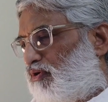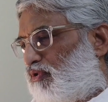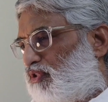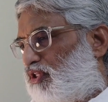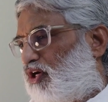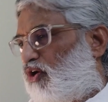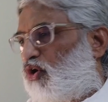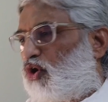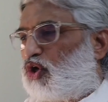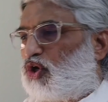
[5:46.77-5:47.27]

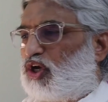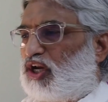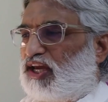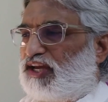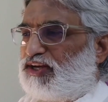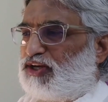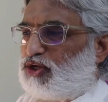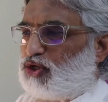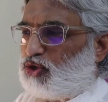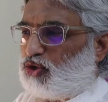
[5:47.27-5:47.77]
The
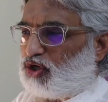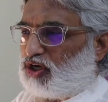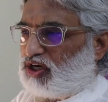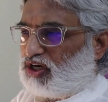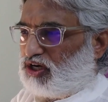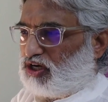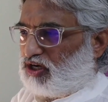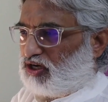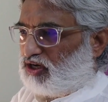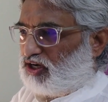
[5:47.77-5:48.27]
online
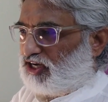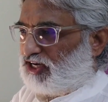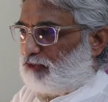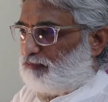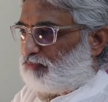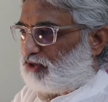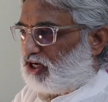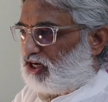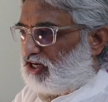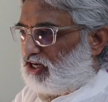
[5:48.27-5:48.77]
yoga
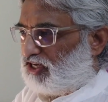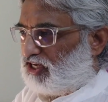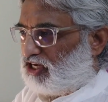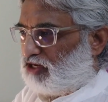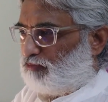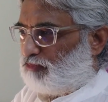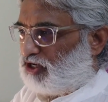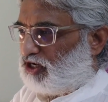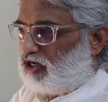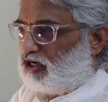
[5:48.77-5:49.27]
and
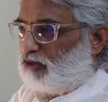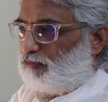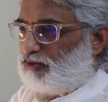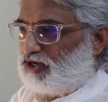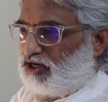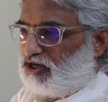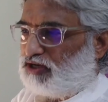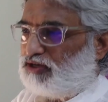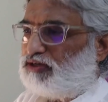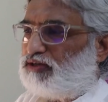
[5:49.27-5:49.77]
pranayama
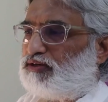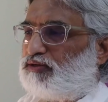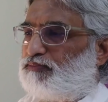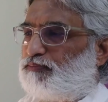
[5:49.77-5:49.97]
abhiyan,